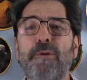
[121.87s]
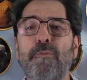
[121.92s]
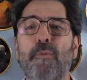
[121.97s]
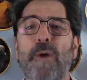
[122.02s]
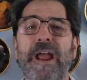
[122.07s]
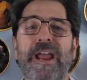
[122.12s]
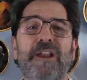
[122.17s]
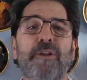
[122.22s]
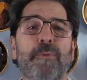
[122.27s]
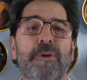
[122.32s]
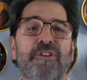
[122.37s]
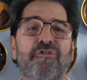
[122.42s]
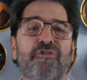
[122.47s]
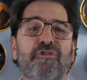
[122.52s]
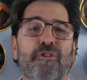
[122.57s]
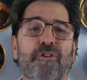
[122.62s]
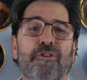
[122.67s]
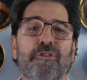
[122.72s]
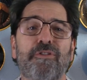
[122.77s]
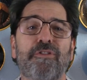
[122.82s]
way to
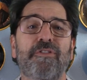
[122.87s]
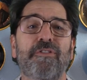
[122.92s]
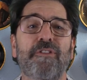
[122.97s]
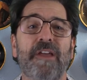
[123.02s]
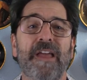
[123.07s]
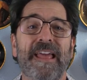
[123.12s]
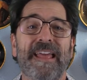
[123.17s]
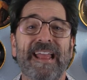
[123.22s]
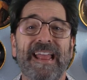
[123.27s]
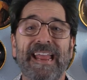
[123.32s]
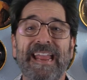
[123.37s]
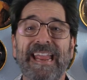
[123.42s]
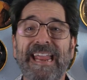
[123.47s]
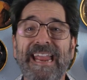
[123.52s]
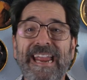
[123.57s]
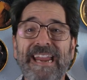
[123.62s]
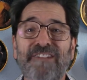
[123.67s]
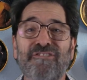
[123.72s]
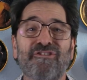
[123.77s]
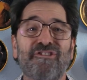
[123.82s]
ensure
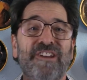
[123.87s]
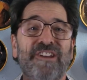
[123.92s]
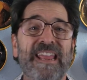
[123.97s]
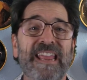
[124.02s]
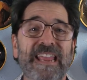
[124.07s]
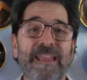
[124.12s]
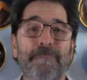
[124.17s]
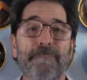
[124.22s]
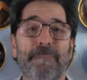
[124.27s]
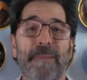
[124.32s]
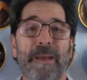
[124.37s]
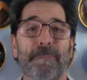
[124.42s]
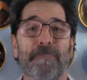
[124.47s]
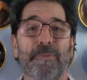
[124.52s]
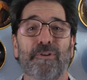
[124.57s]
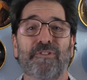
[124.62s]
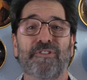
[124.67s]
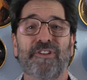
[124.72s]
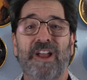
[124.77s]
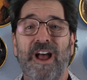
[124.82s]
each team
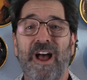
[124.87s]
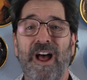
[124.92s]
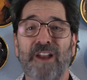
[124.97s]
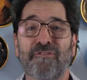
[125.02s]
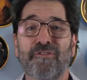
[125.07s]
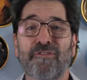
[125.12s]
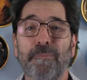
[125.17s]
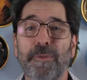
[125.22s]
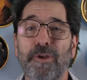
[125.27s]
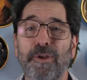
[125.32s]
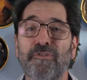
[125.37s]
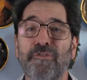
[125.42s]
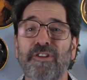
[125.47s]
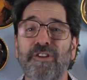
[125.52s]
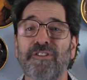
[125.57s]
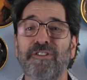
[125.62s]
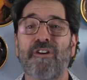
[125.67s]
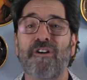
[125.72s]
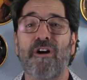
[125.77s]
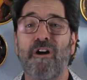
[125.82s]
member's
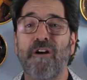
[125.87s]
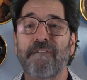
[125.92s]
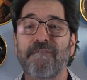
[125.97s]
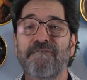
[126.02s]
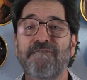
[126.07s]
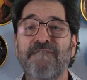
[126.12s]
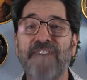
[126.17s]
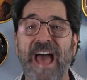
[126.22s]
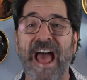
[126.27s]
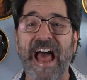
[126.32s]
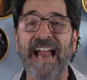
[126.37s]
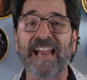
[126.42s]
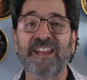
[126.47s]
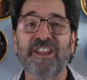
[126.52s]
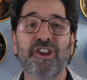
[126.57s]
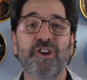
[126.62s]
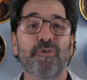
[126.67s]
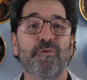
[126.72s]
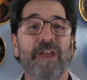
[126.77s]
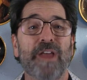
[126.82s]
contributions are
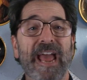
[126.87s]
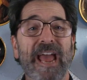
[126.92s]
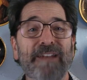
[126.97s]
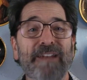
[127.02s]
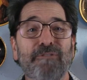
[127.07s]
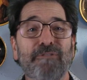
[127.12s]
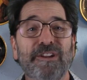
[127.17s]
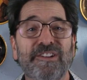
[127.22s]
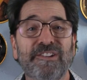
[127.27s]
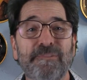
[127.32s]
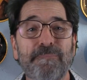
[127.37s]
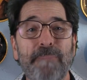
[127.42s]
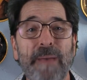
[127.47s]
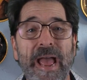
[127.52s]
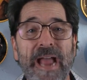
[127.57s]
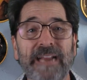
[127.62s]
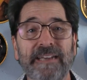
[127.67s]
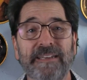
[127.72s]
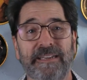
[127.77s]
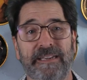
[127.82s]
valued and
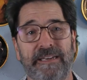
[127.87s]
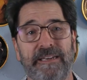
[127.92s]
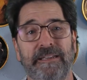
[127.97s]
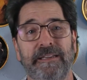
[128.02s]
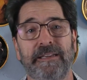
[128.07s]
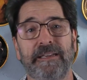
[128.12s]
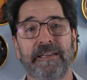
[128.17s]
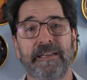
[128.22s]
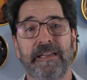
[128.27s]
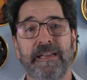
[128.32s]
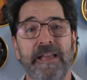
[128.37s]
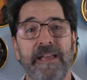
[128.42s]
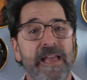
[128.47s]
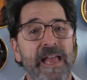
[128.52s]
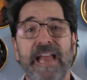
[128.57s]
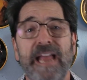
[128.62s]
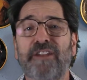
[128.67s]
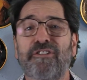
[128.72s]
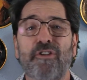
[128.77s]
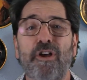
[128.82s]
respected.
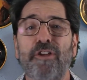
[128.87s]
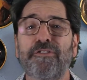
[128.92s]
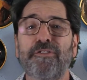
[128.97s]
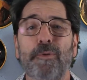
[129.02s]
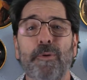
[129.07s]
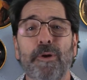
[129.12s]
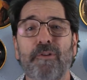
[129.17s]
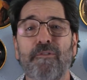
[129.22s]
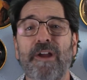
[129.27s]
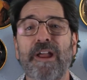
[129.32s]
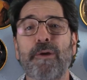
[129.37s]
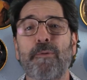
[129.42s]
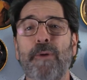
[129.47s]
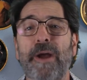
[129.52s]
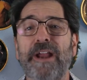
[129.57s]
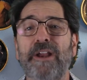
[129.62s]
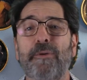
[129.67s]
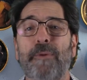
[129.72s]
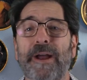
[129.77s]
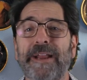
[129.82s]
It's also a great
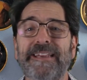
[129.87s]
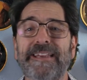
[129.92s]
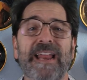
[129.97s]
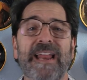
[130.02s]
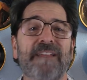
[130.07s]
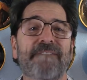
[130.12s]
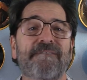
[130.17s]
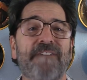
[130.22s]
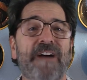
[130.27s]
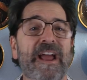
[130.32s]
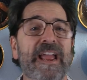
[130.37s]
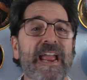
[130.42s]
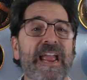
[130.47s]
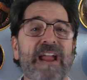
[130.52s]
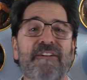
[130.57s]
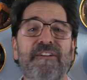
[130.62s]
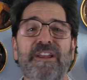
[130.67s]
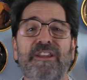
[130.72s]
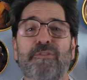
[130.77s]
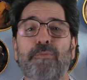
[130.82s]
way to identify
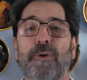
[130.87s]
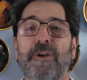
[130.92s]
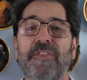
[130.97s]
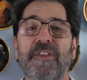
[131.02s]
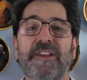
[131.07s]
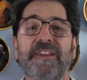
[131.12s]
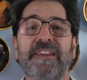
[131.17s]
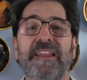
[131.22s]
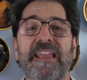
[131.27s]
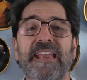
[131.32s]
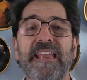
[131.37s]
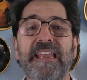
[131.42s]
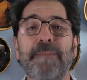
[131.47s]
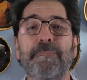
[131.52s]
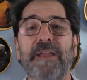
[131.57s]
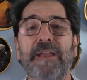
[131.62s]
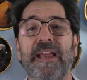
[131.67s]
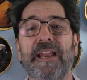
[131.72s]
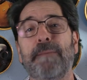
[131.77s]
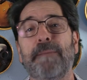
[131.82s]
areas where the team
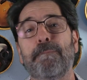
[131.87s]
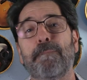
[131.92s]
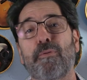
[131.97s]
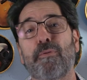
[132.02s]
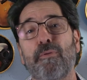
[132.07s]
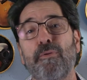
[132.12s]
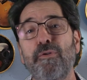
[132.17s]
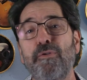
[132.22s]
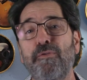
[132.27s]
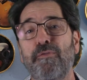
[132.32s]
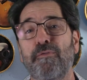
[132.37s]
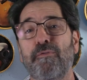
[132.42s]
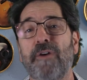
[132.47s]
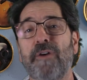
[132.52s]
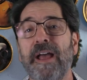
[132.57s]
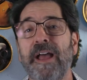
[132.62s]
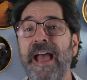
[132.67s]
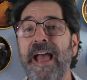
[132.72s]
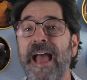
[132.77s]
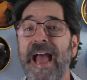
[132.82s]
can improve
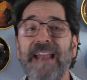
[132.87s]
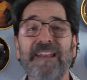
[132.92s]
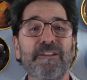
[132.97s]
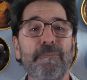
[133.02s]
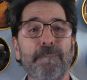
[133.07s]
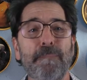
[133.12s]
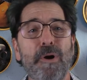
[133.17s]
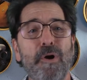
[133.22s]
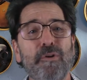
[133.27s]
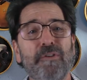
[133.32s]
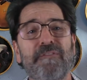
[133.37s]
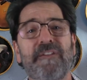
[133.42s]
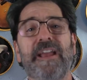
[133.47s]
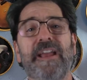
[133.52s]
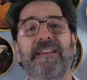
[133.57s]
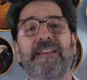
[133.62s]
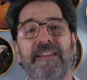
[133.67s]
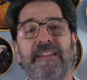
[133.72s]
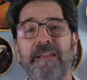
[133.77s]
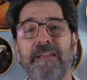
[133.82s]
and to
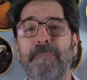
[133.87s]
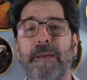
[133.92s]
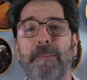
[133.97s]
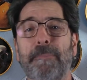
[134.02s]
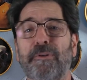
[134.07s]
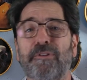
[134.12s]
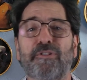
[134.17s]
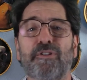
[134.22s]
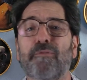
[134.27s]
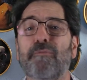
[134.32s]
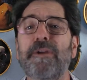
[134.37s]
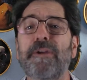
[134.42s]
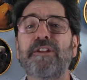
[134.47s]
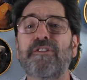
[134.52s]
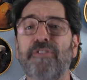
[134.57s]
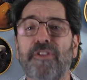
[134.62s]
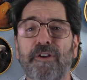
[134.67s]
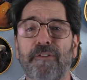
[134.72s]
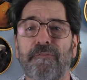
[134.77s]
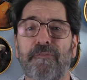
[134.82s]
motivate team members to reach
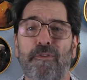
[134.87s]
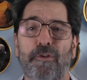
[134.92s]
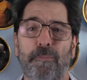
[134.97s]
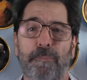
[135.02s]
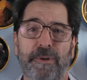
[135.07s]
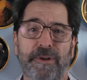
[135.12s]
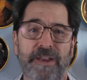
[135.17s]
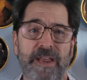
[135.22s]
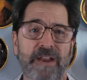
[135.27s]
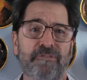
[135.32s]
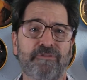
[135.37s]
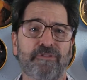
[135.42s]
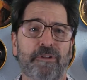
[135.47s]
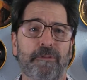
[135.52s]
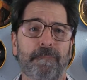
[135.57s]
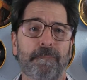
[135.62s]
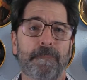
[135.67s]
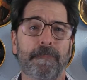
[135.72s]
their full potential.